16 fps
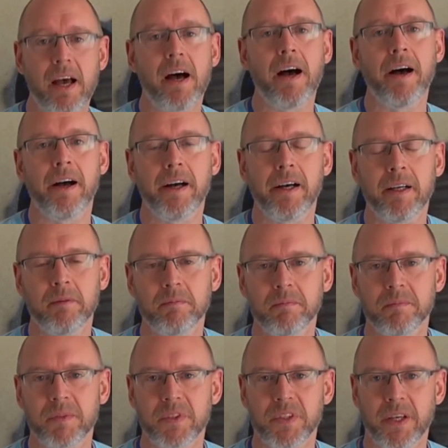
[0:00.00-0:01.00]
Uh,
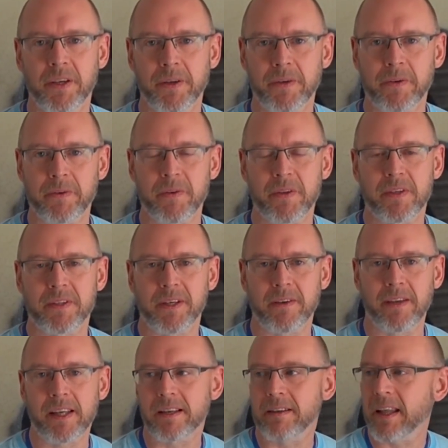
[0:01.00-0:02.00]
so, so
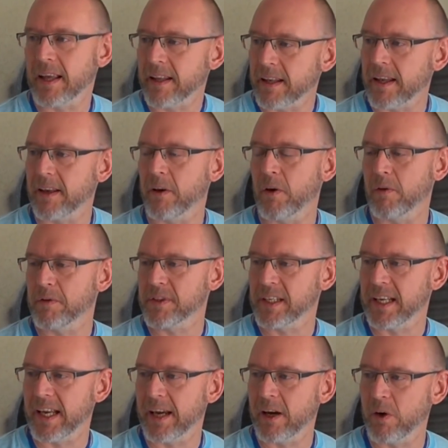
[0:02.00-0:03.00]
that, that, that
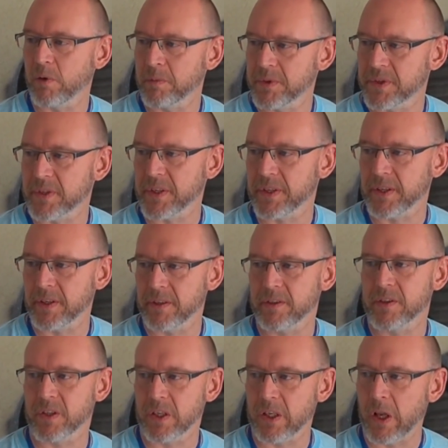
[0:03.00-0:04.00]
obviously helps to,
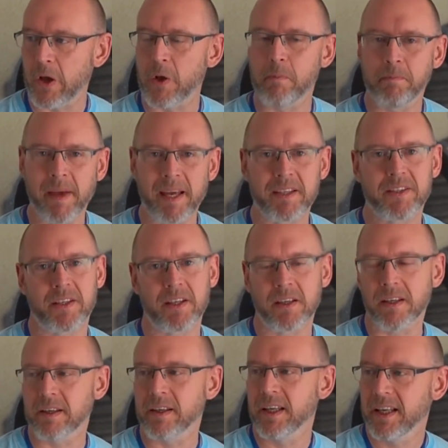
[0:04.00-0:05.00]
to learn better.
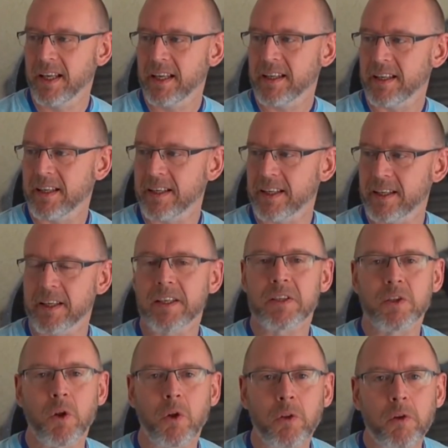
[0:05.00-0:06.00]
The, the,
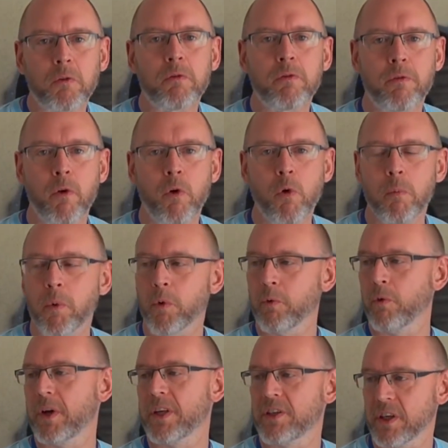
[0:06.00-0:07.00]
it's not the formal,
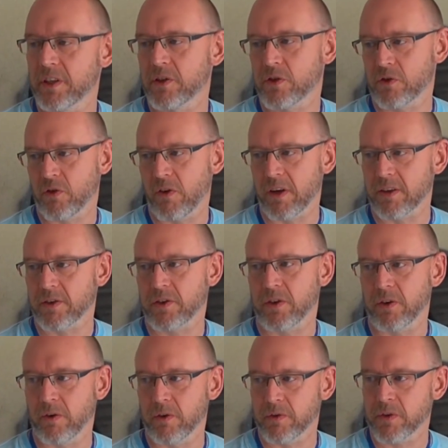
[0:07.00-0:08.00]
rigid
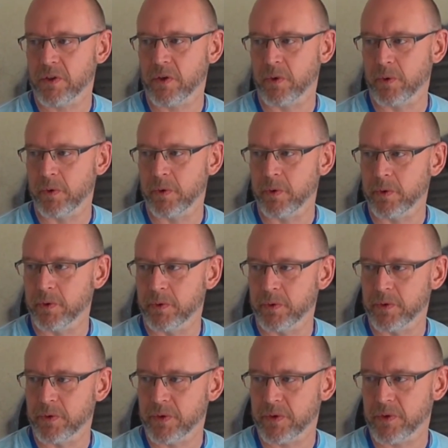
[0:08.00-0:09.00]
structure of
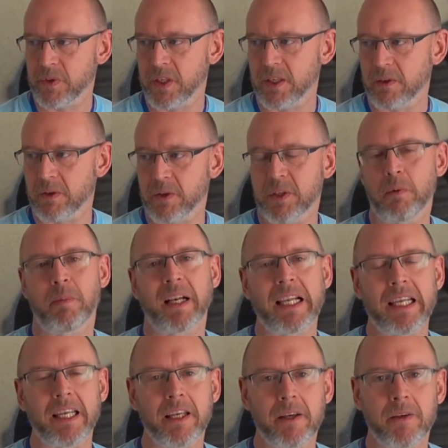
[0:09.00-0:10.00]
schools that you're
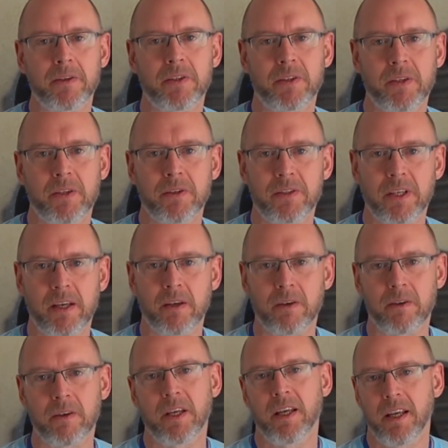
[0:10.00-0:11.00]
typically used to. So
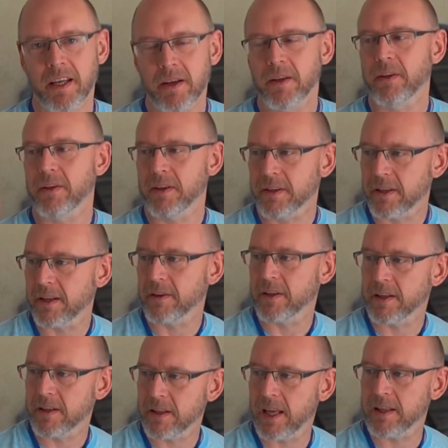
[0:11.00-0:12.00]

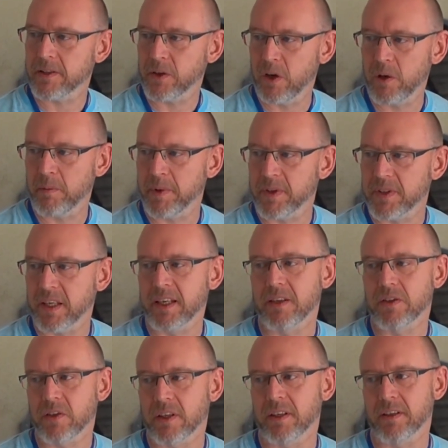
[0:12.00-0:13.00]
the, that type of
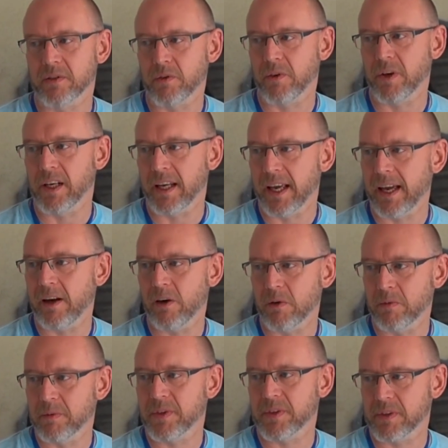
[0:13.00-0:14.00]
teaching has really
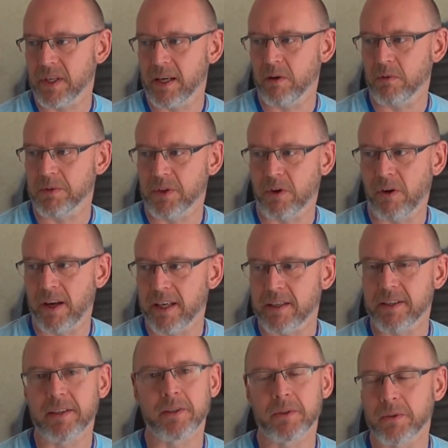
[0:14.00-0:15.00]
helped, helps a great
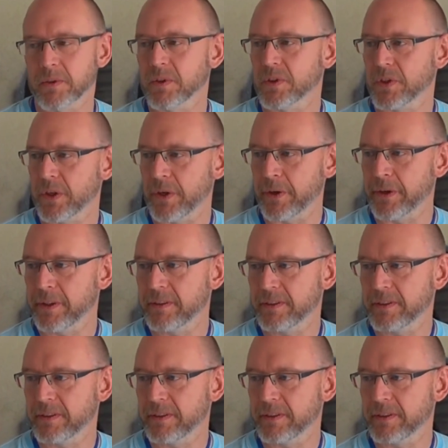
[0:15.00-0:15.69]
deal too.